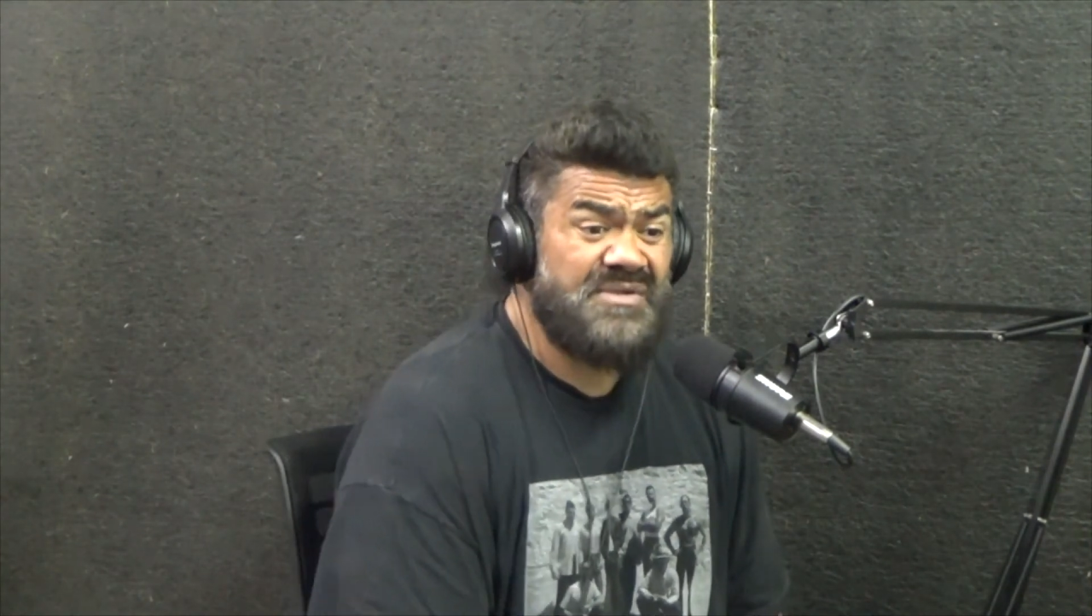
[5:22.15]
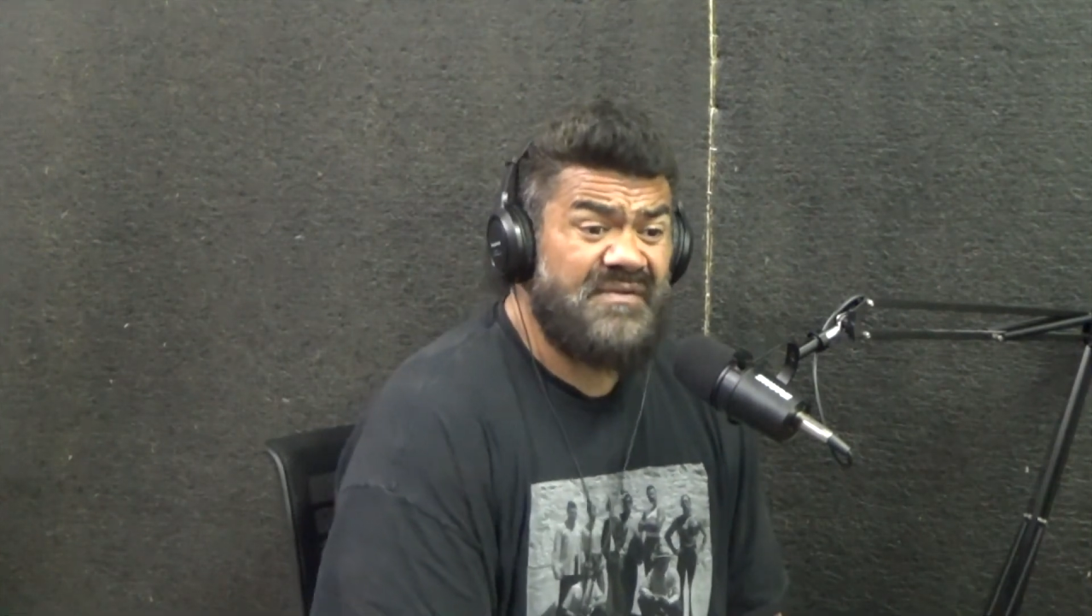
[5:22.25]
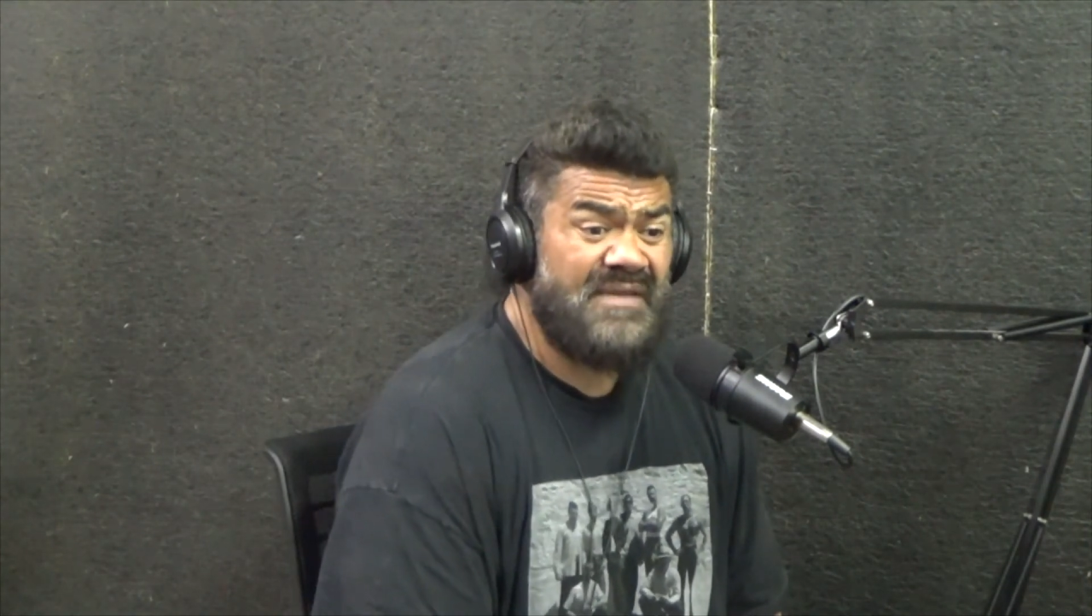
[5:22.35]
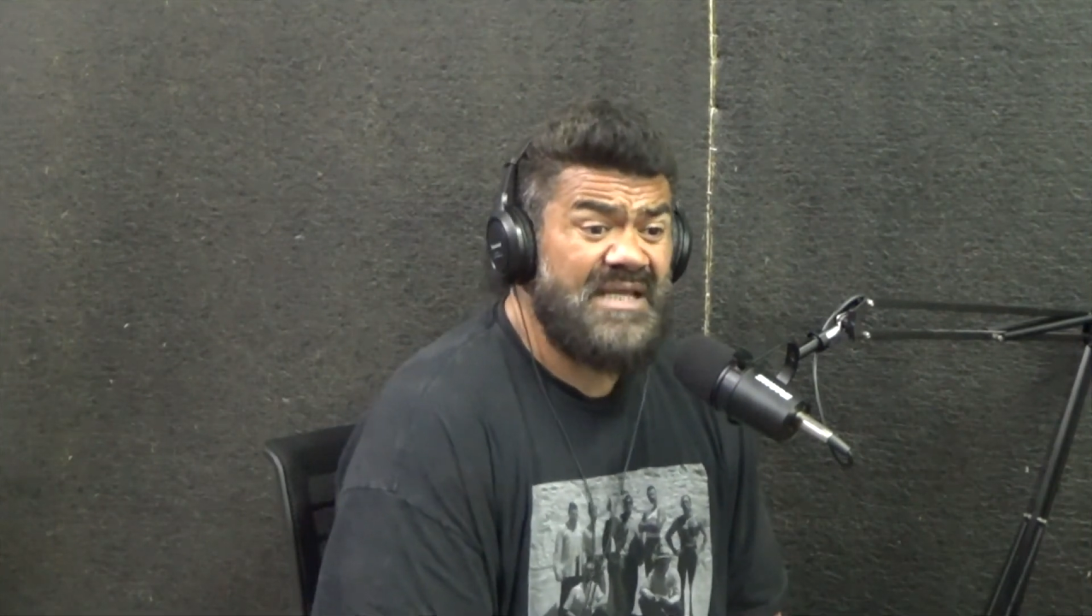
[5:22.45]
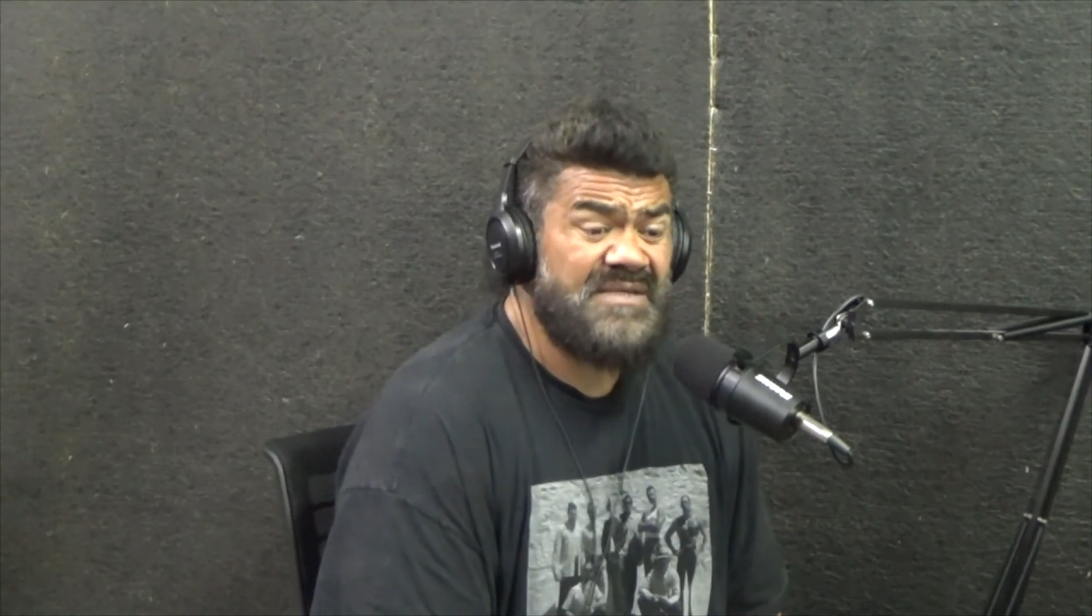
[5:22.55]
over
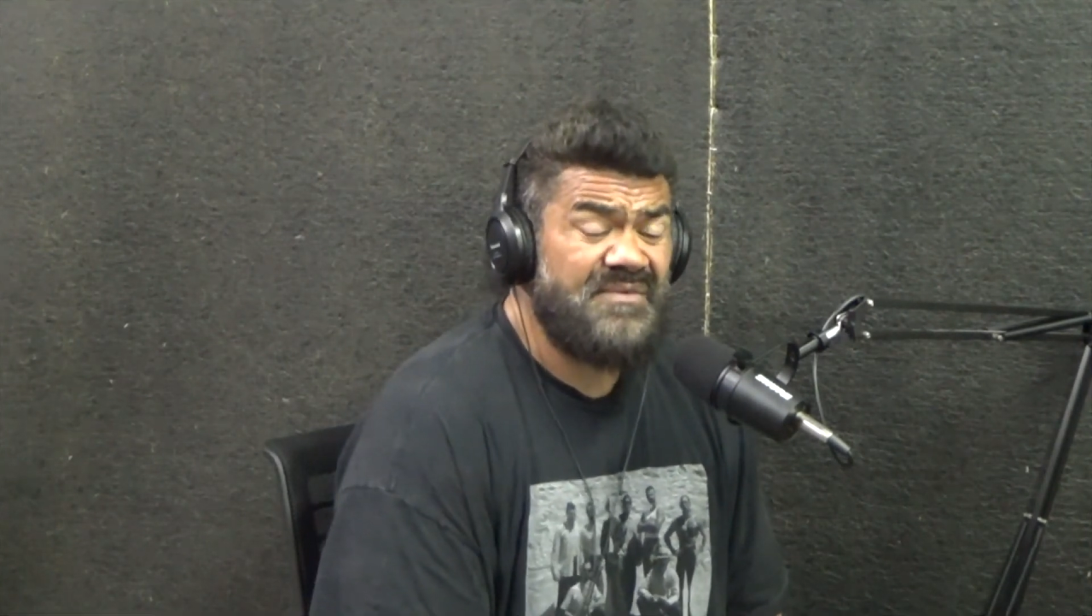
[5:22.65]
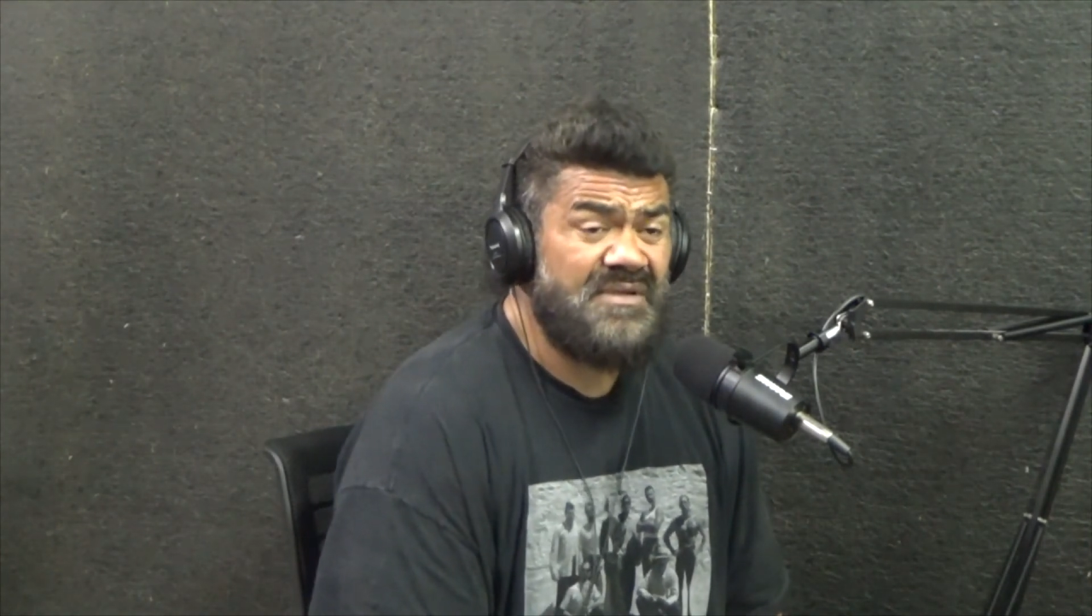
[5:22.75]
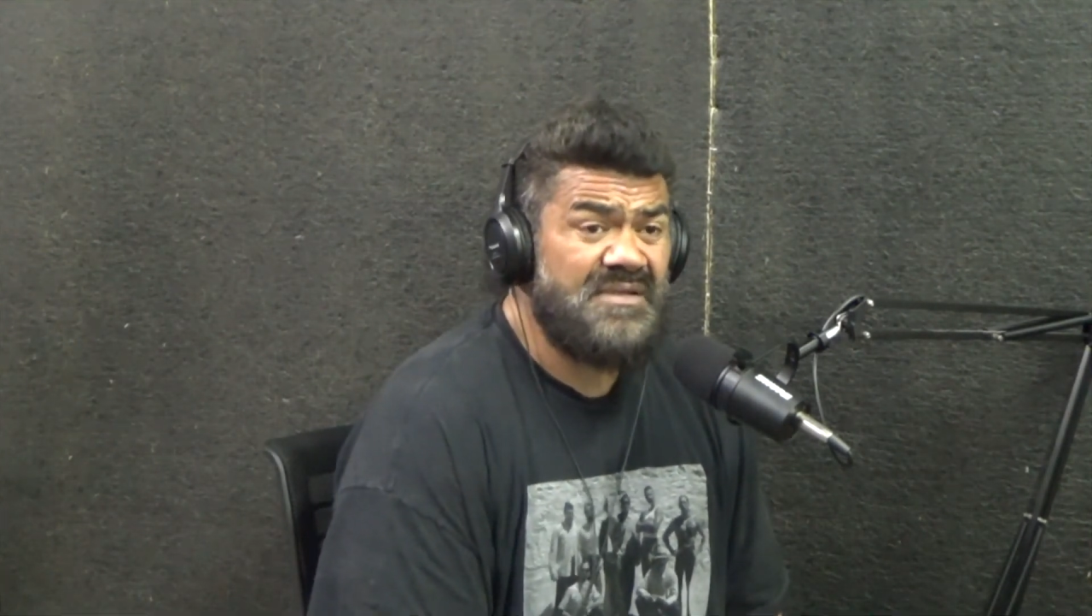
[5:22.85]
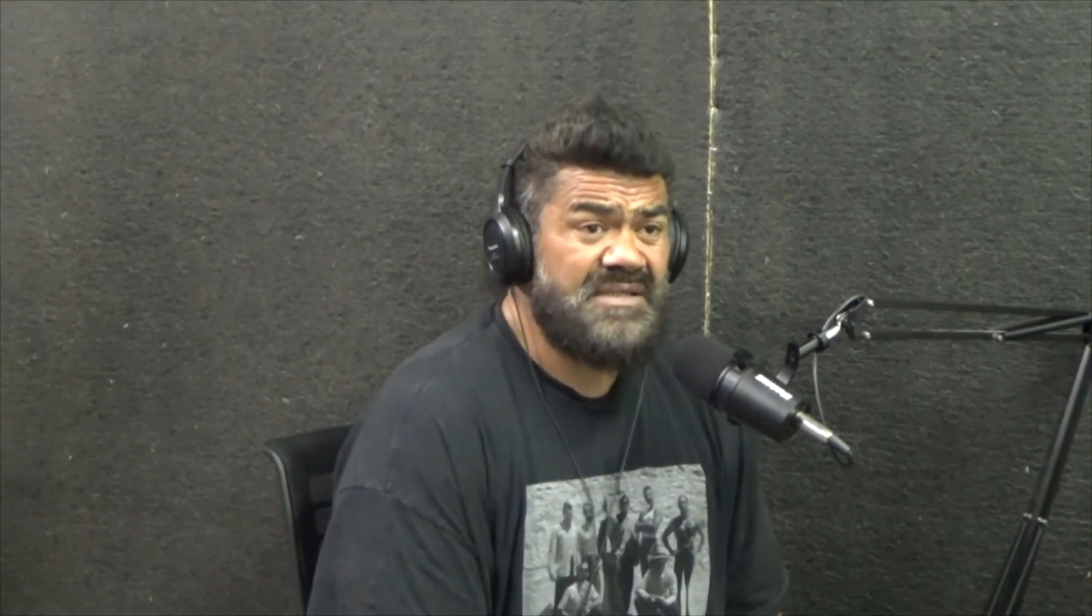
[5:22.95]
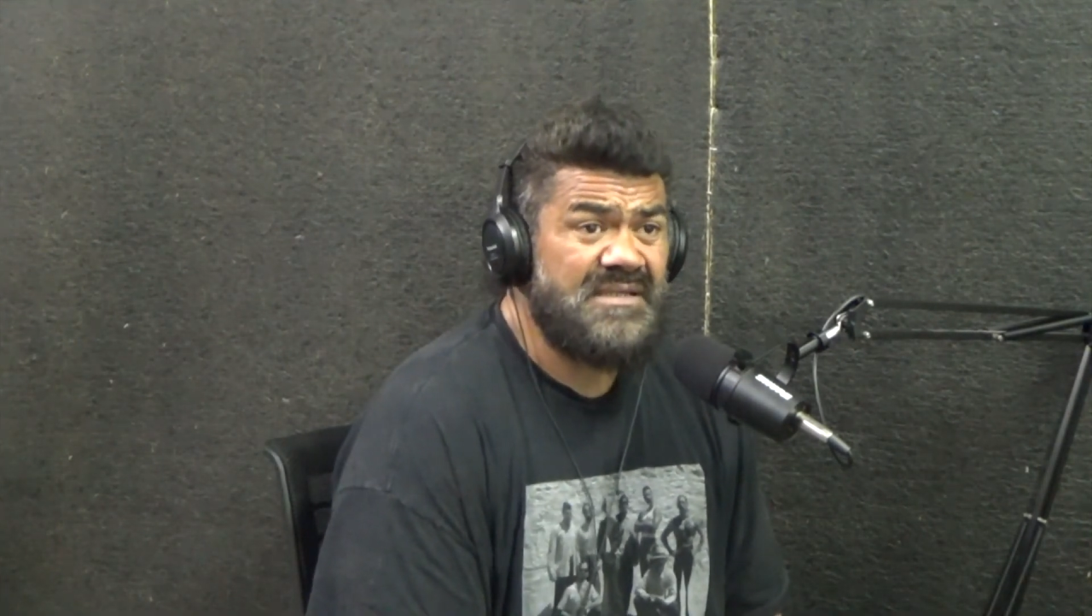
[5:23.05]
the last few
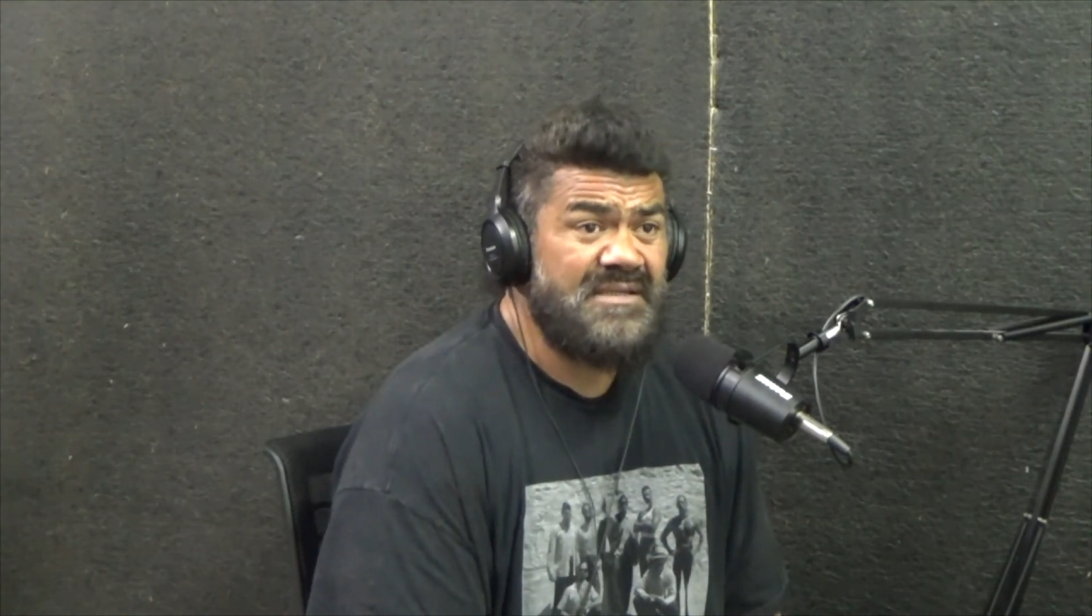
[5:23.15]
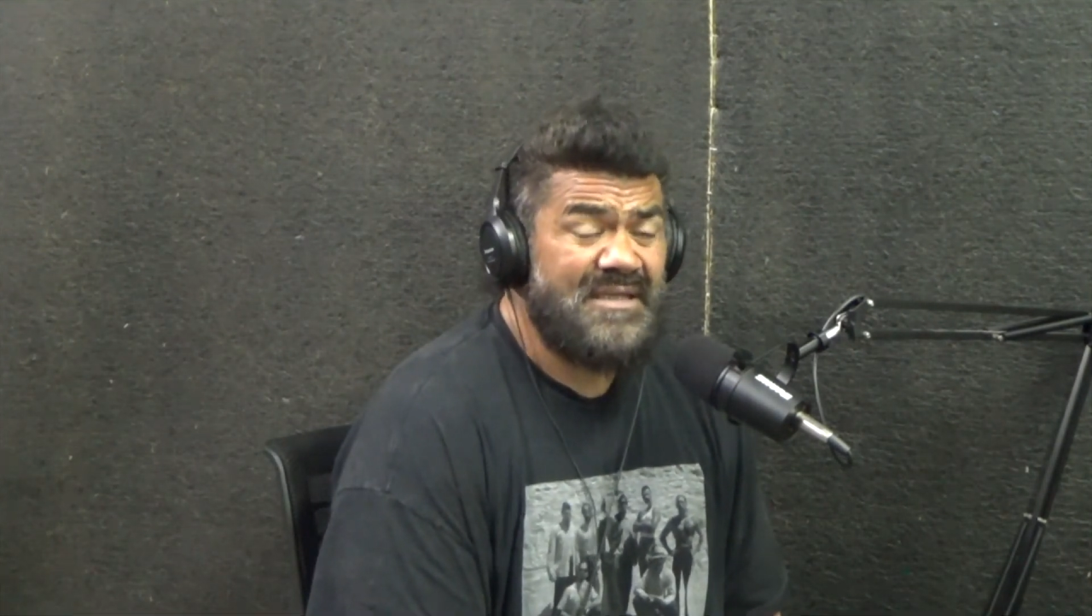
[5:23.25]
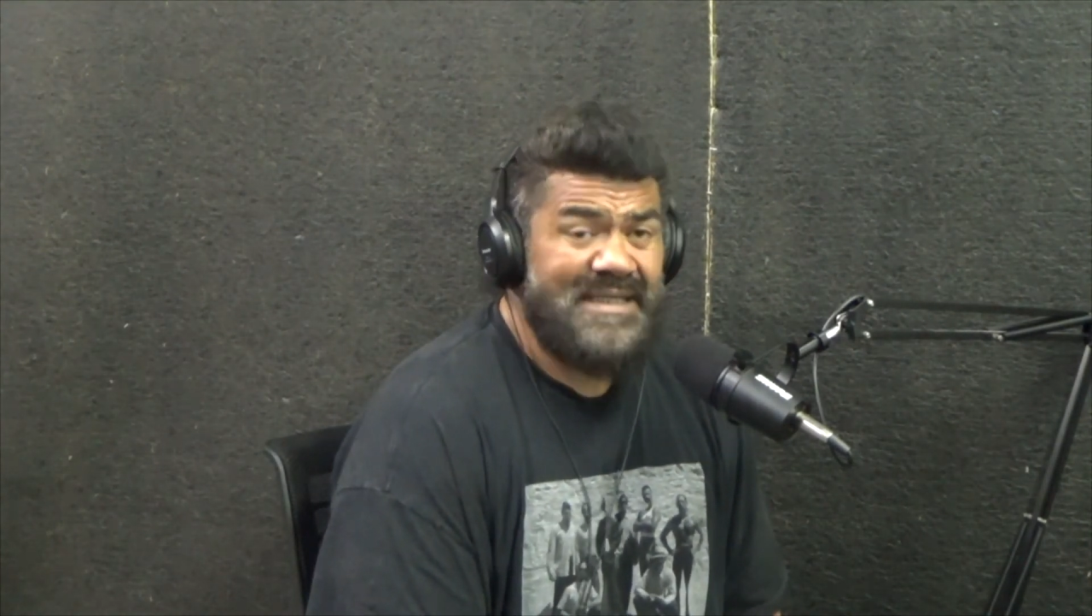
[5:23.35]
years, and